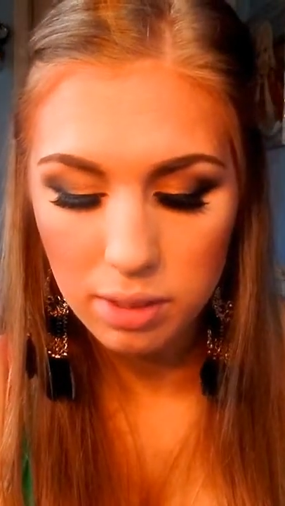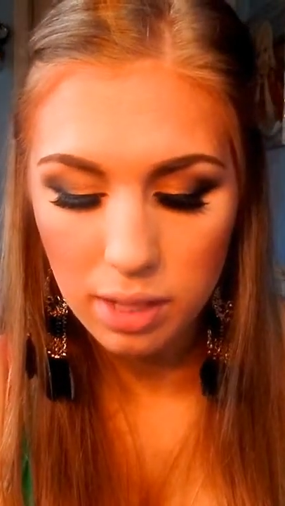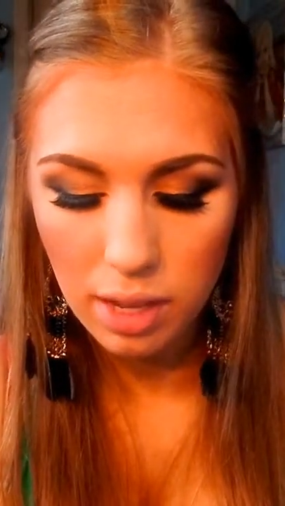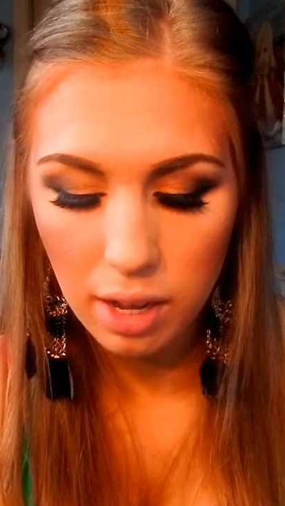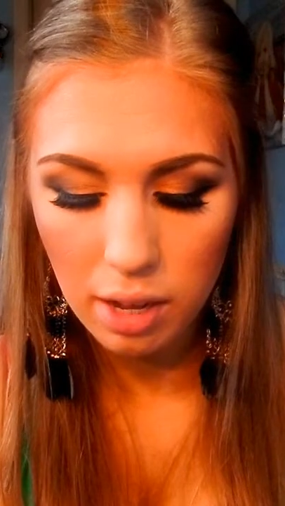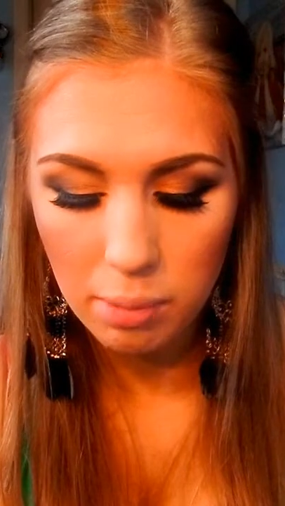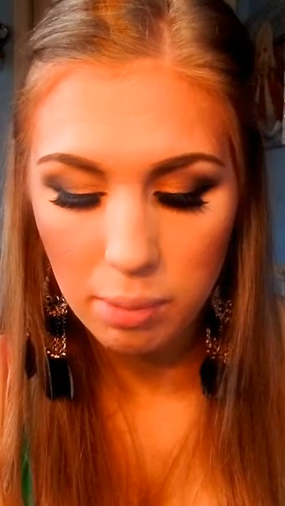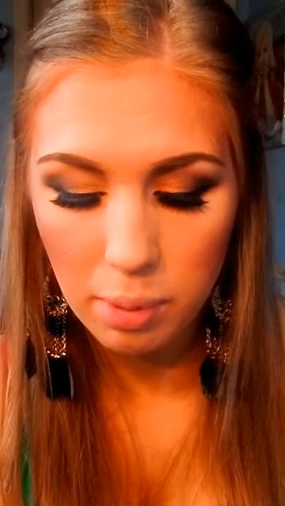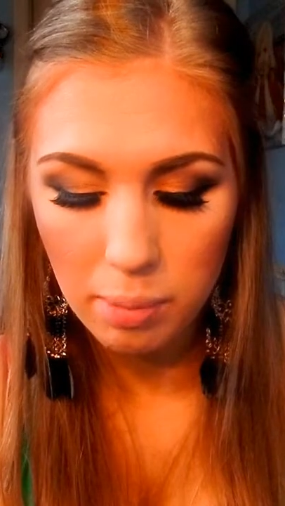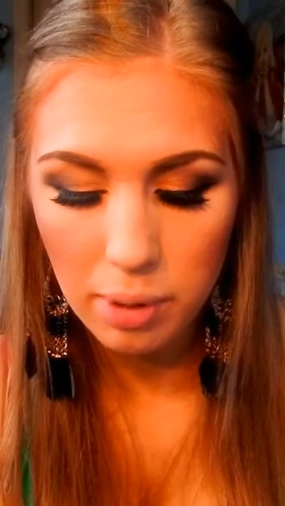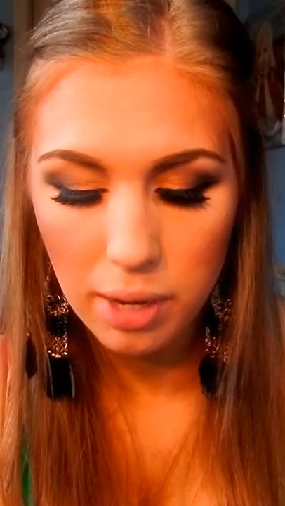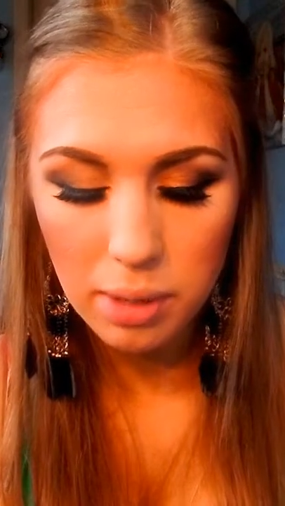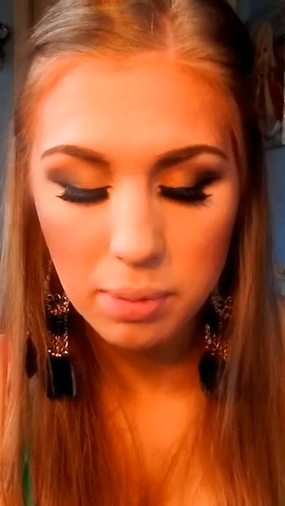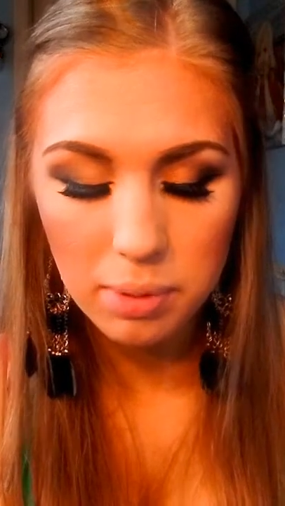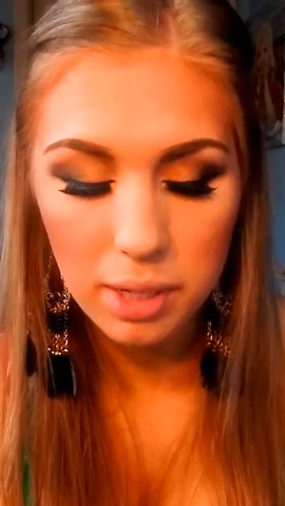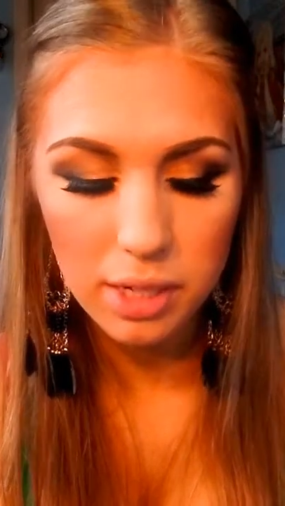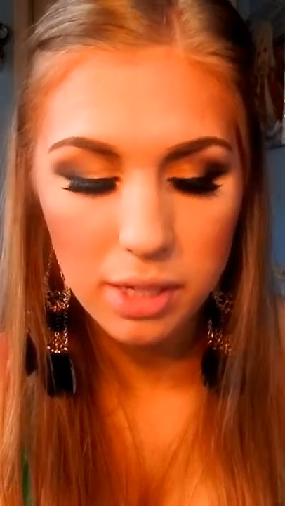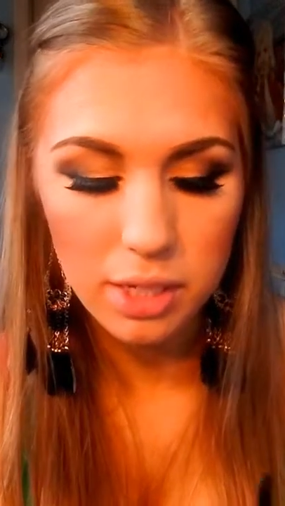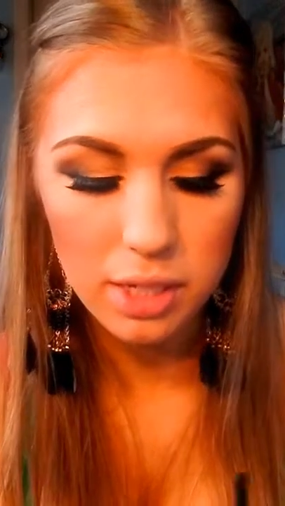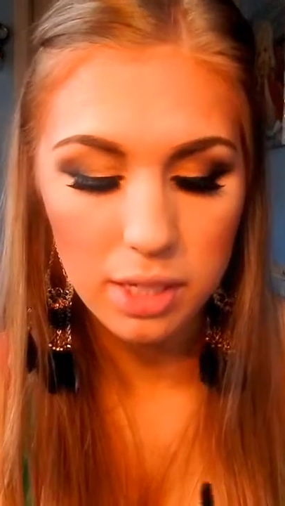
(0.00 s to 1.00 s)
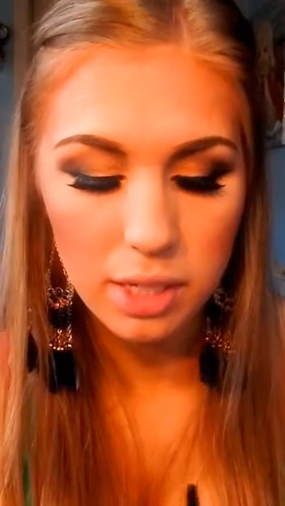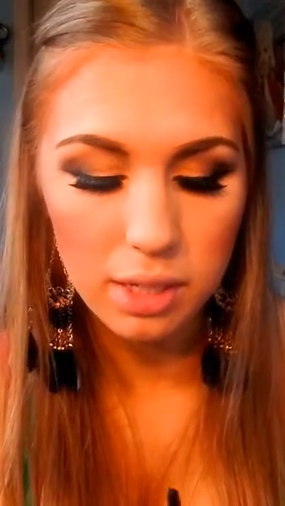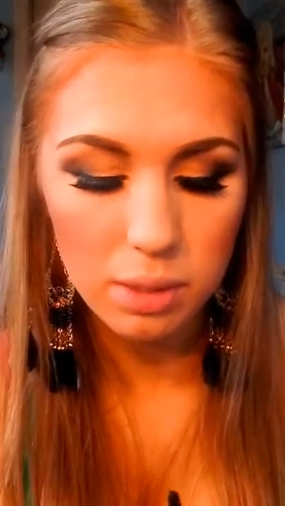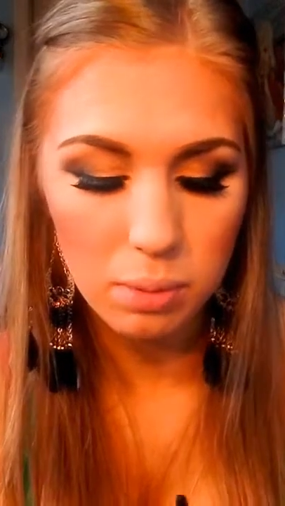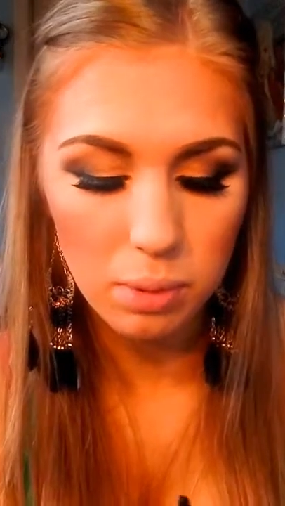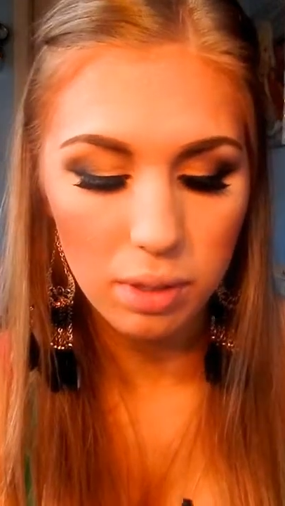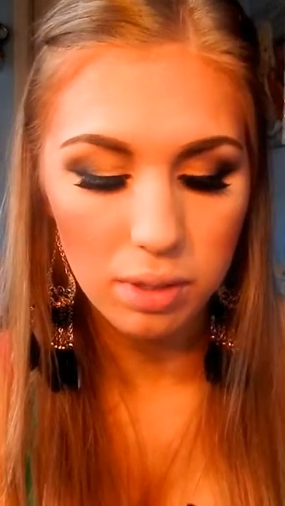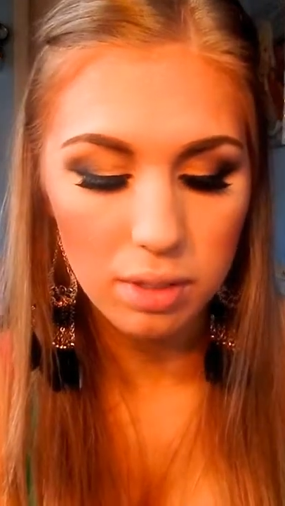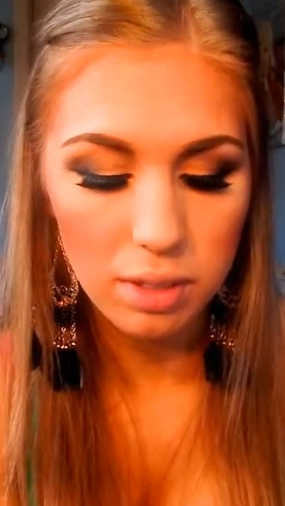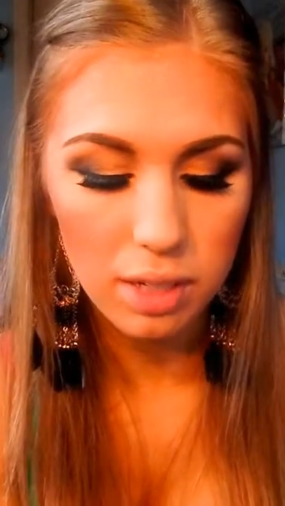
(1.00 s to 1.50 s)
that on my bottom lashes as
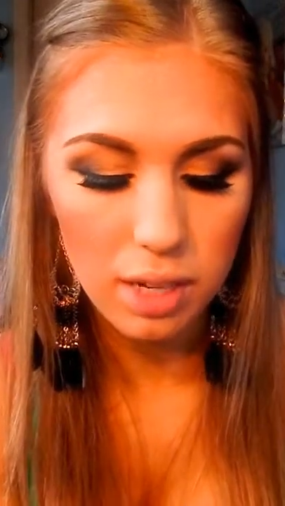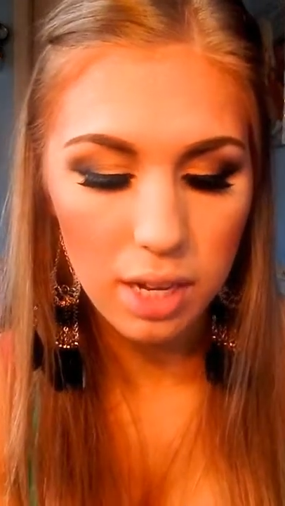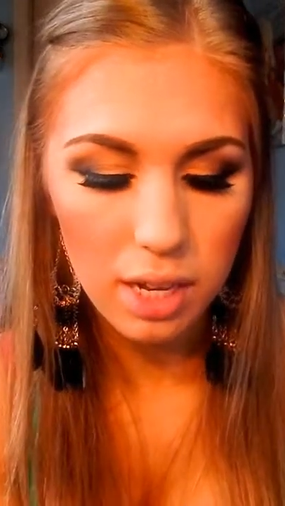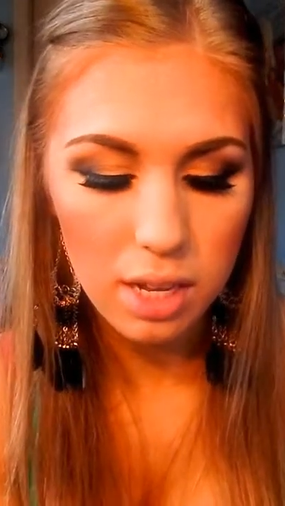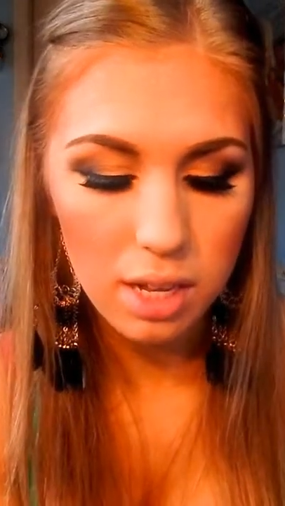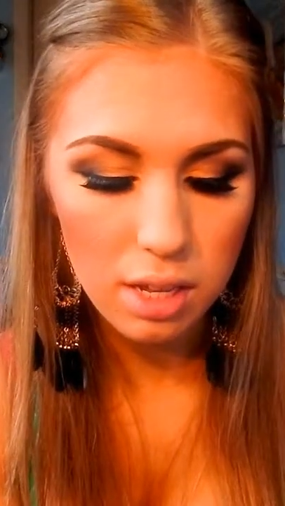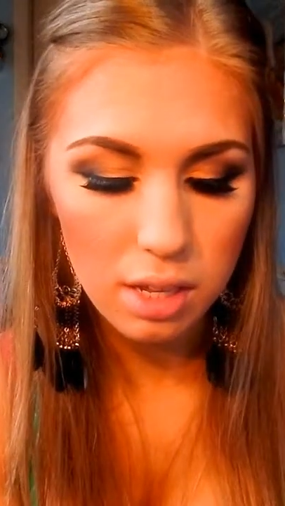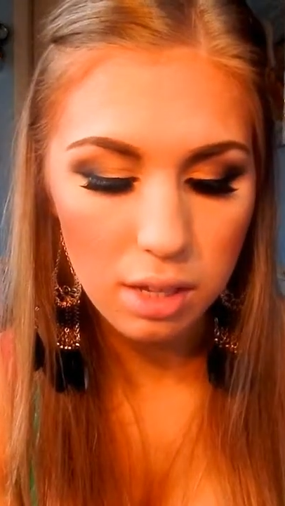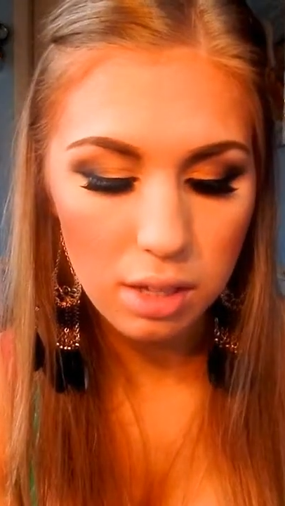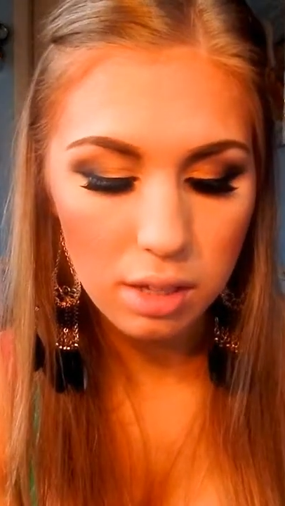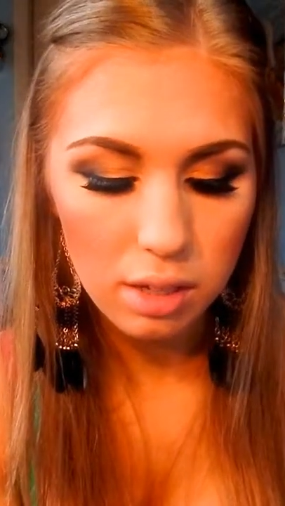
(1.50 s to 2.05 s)
well today.